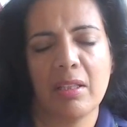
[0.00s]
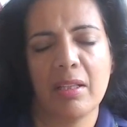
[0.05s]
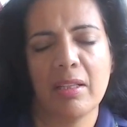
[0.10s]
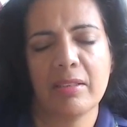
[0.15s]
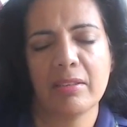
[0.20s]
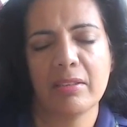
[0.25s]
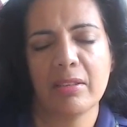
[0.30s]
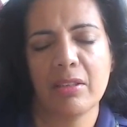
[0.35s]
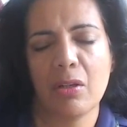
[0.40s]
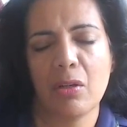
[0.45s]

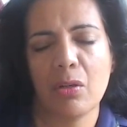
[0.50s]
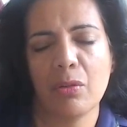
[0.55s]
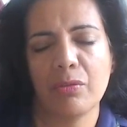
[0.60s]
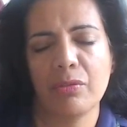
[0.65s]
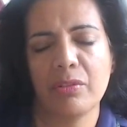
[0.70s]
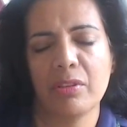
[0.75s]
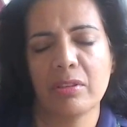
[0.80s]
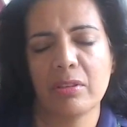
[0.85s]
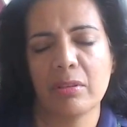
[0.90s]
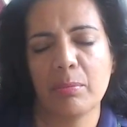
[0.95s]
Let go
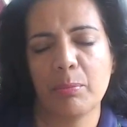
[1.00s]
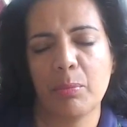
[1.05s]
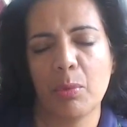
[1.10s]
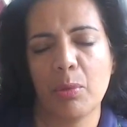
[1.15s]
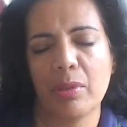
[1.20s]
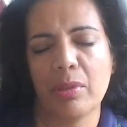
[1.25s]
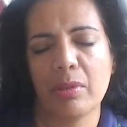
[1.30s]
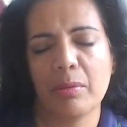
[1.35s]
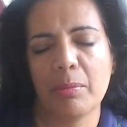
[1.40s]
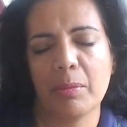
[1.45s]
of
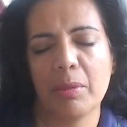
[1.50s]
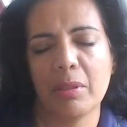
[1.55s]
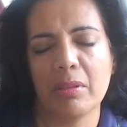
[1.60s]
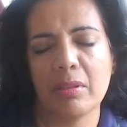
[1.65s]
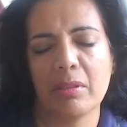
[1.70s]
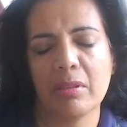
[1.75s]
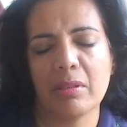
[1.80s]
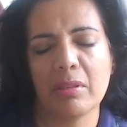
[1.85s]
disappointment